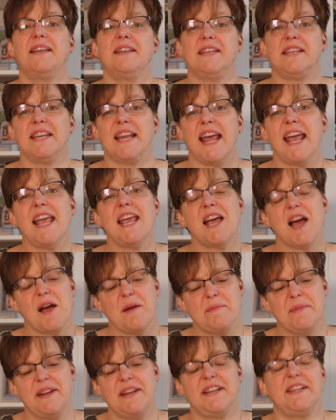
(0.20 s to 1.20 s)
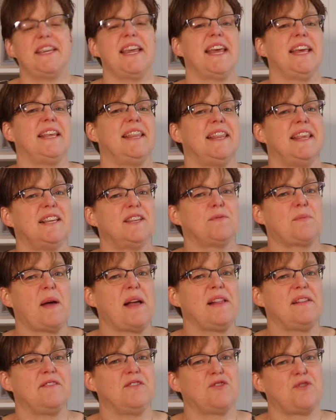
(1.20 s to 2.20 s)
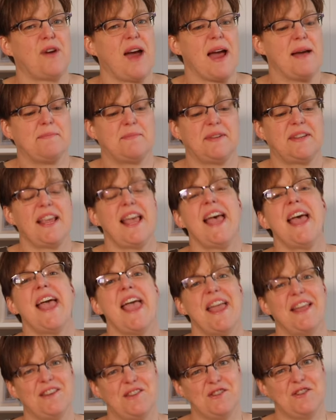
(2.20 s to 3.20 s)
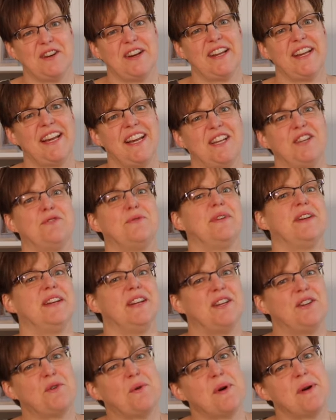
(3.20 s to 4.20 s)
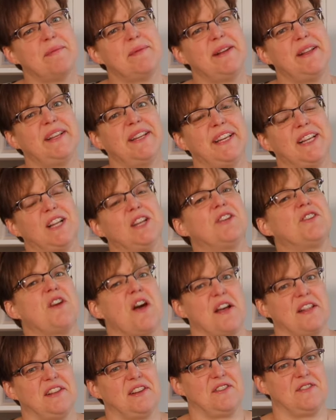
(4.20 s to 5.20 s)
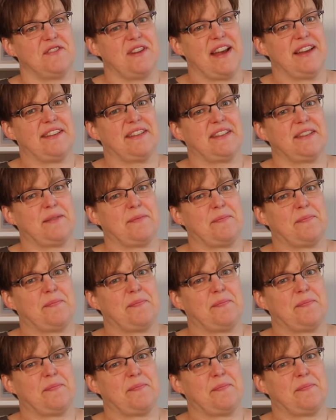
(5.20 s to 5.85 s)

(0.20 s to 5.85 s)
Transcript: Today, I'm going to take this pile of scraps and turn it into an adorable little toddler dress.